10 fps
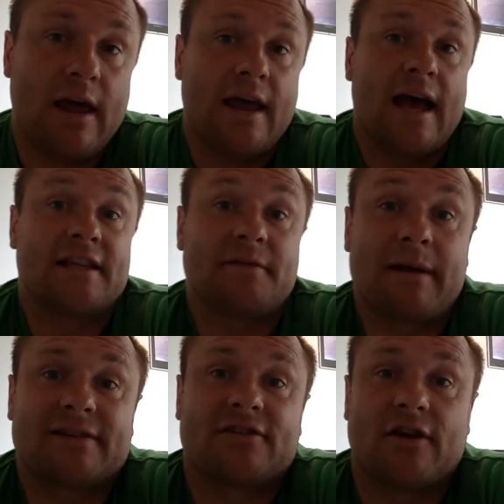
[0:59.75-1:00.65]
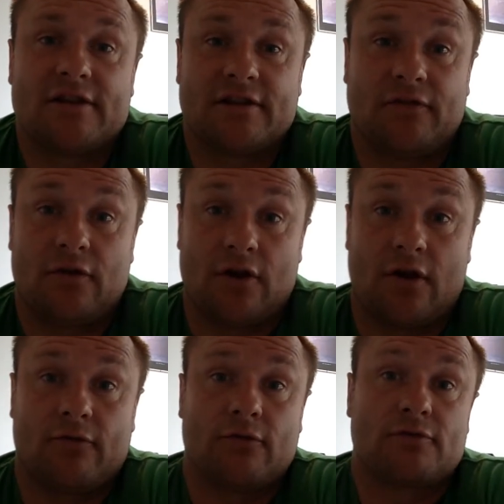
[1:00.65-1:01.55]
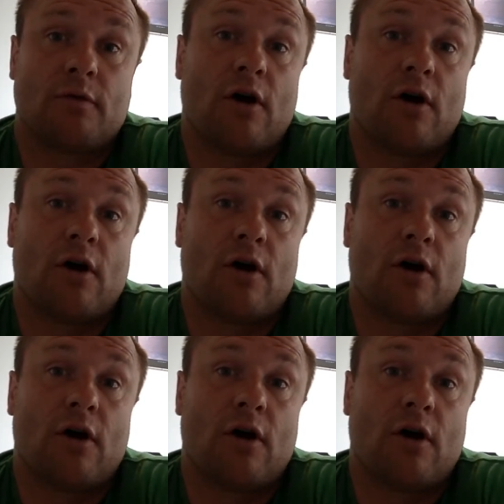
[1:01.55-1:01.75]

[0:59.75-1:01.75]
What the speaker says: and some exercises for you to go through as well,